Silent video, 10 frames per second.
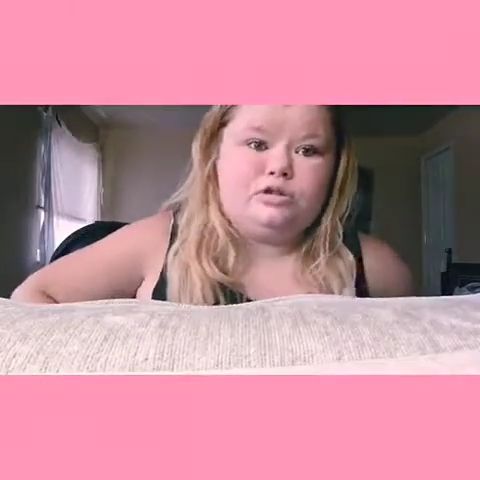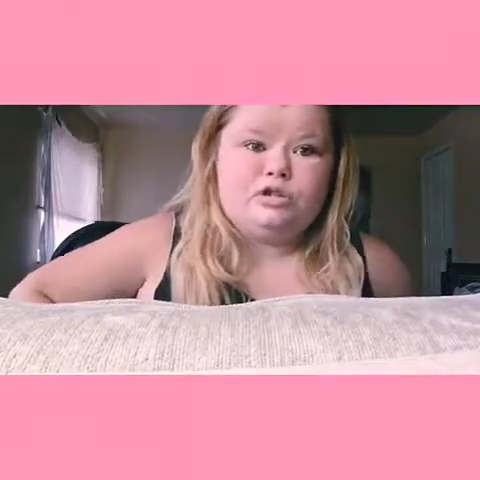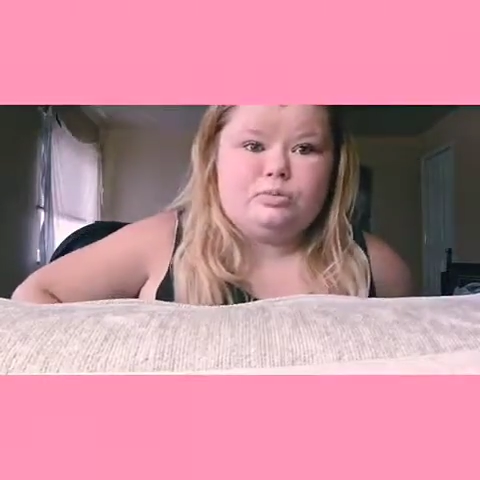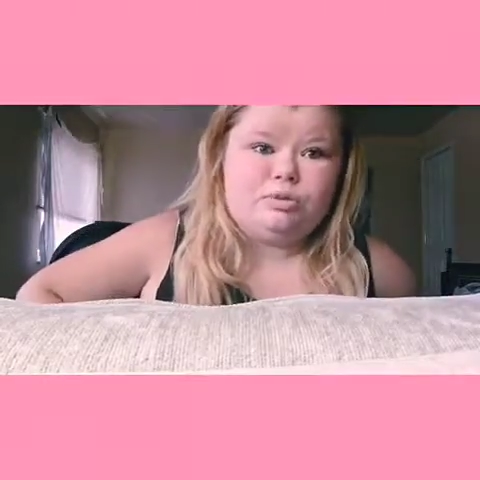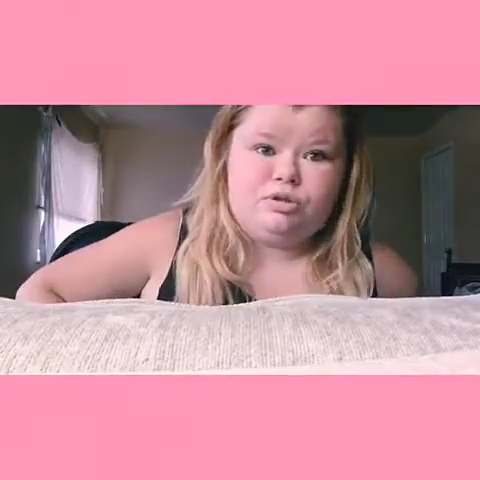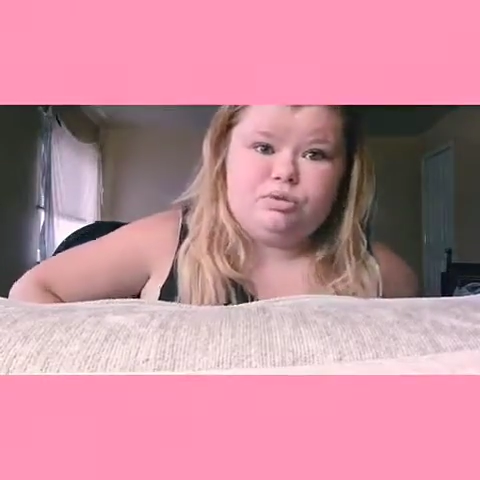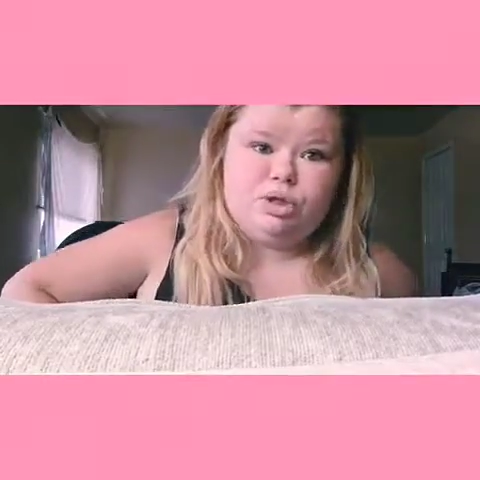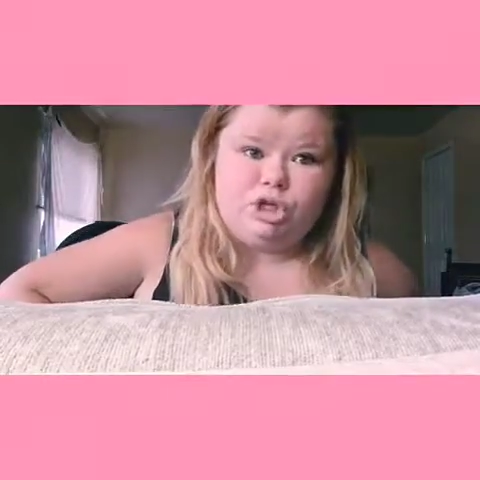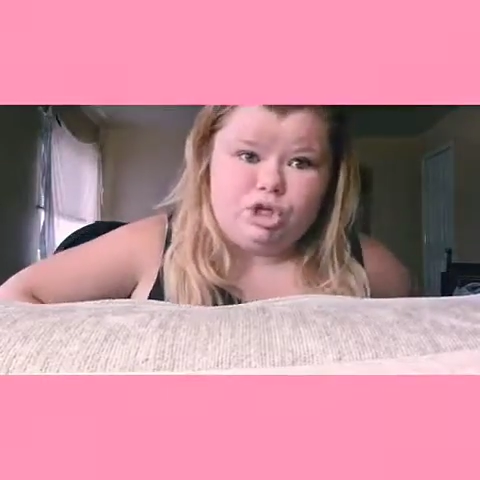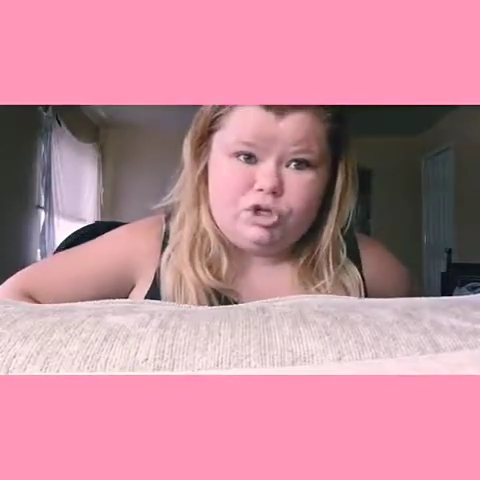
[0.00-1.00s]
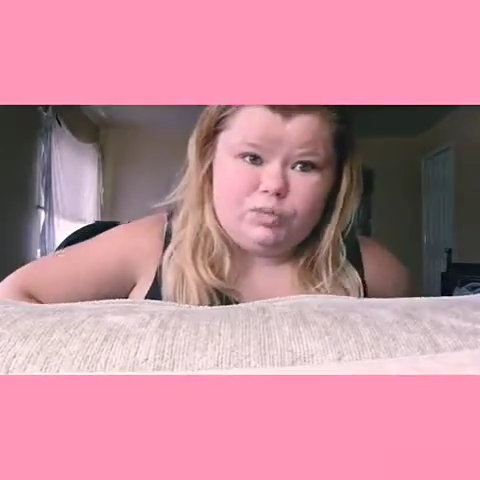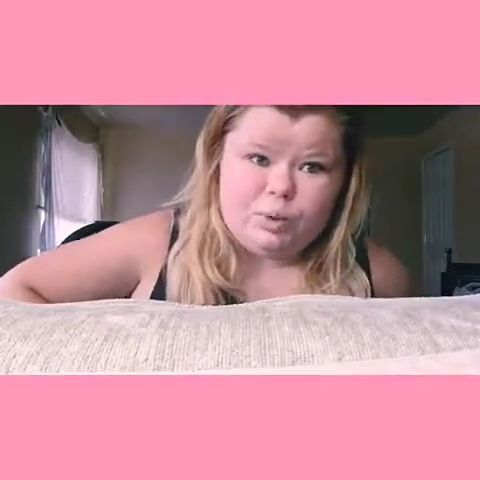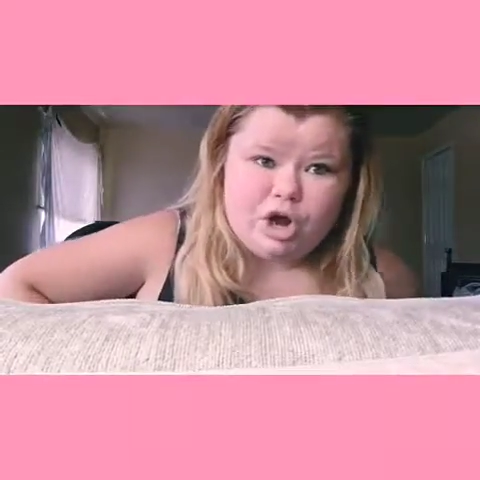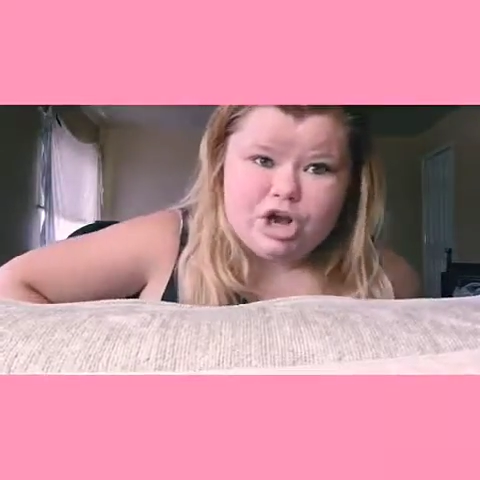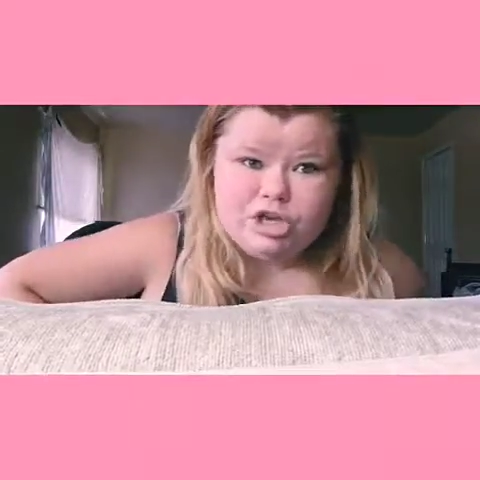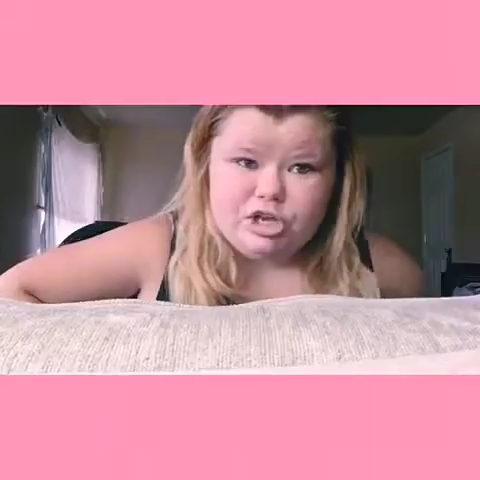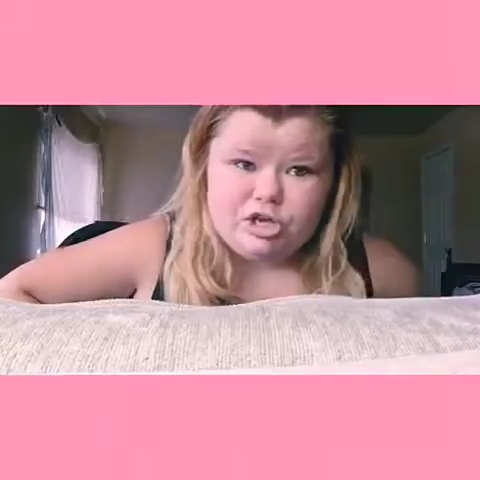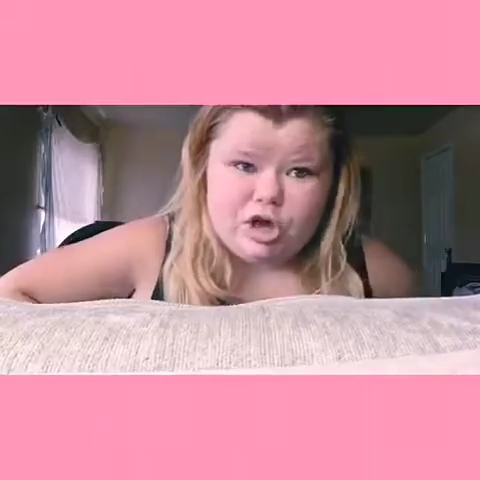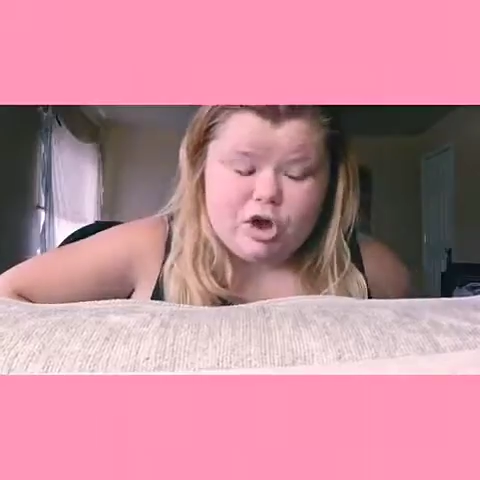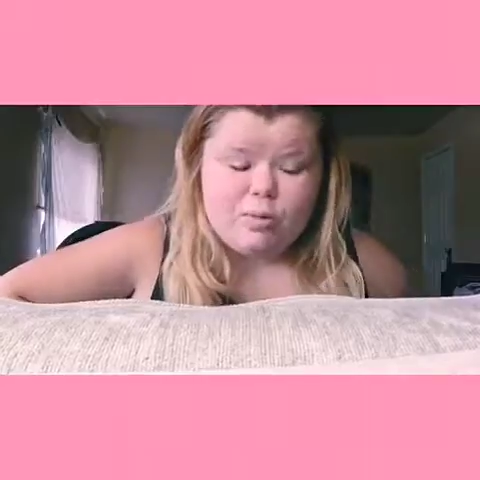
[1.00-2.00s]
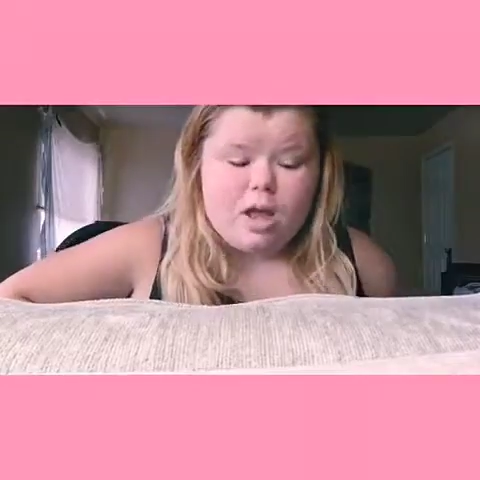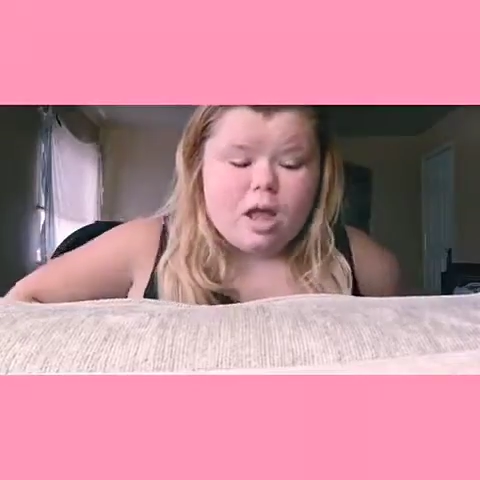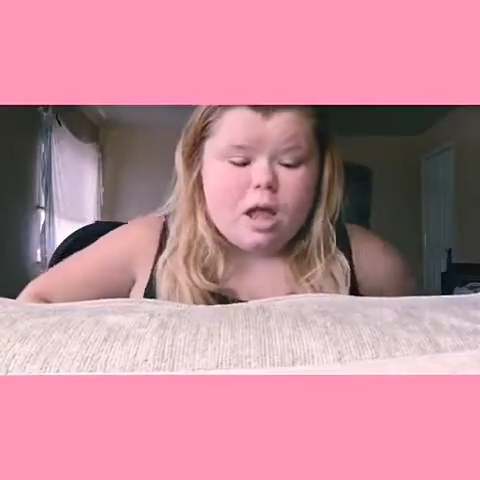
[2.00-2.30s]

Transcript: since it's been 3 years, but you know.